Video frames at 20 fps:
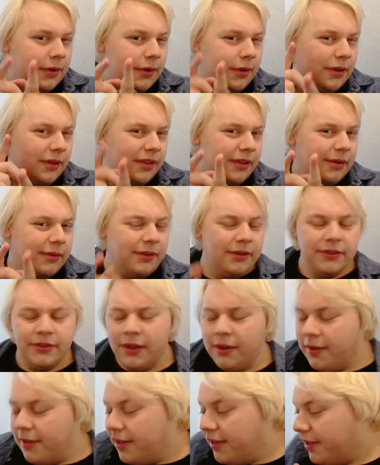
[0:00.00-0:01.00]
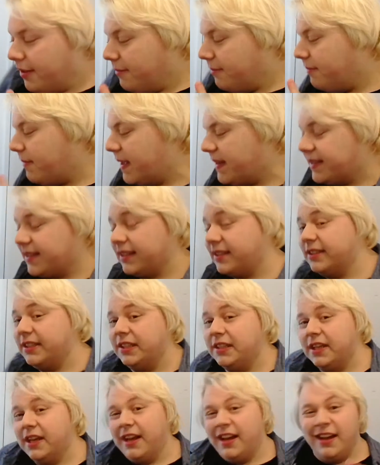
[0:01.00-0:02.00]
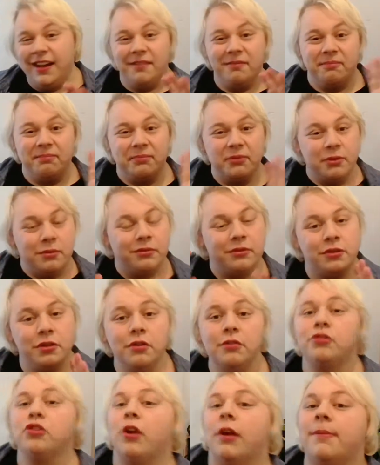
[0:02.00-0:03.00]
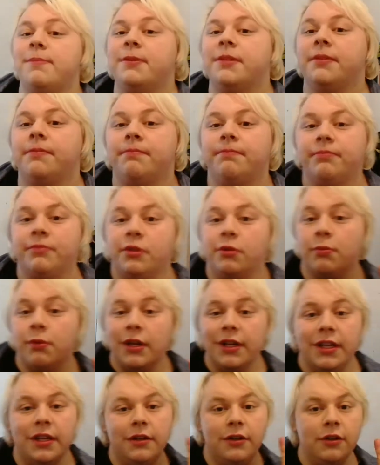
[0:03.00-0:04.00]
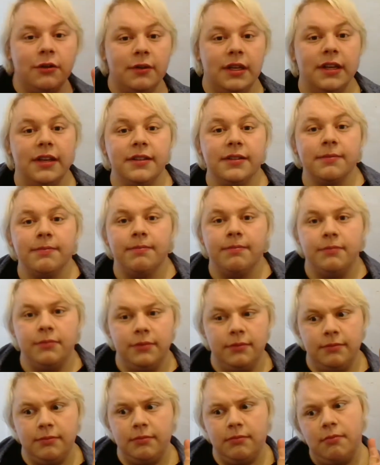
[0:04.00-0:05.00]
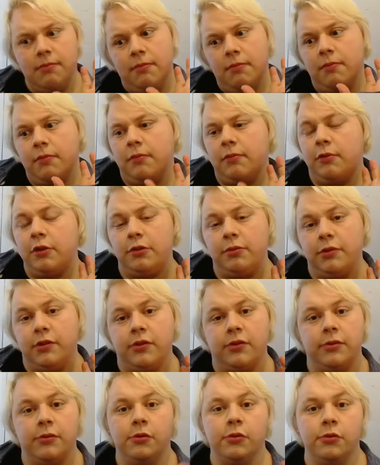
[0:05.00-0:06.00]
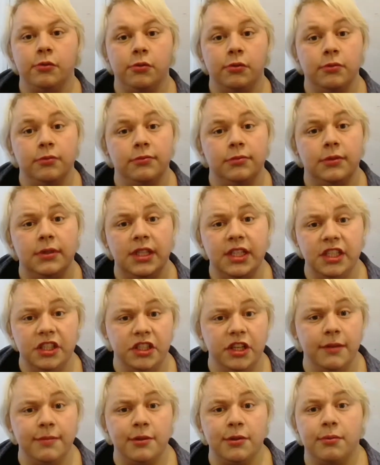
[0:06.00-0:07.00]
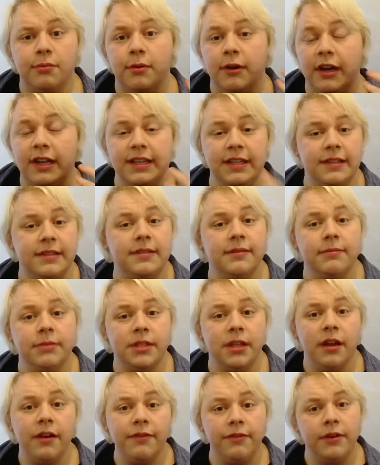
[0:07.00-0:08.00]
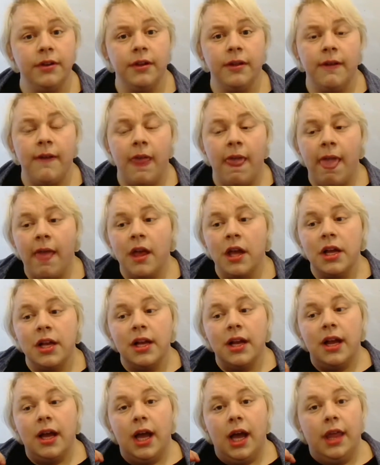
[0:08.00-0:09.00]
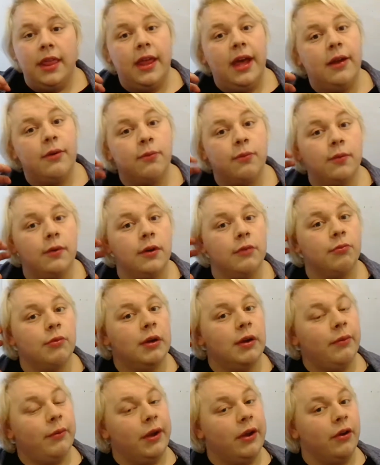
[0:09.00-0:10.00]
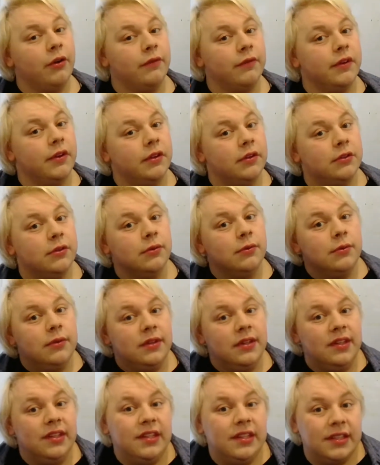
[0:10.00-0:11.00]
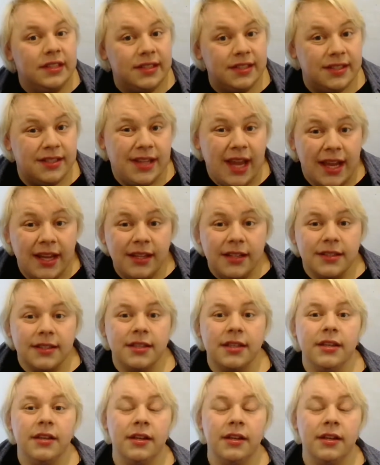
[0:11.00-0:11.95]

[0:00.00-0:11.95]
I think it was. Basically, 2 trips. One at New Year's, which was to Egypt, where I did some stuff. And then one when I went over to the States